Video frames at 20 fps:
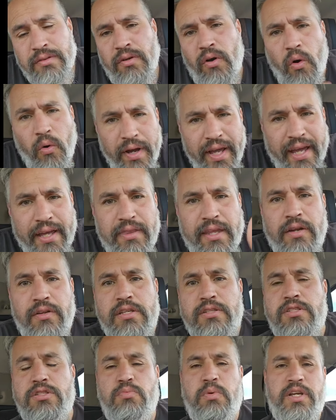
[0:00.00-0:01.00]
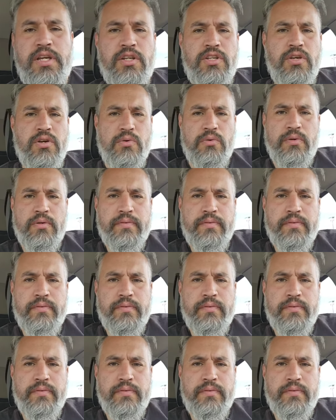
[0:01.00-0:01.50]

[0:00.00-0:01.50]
Okay, then this is what you do.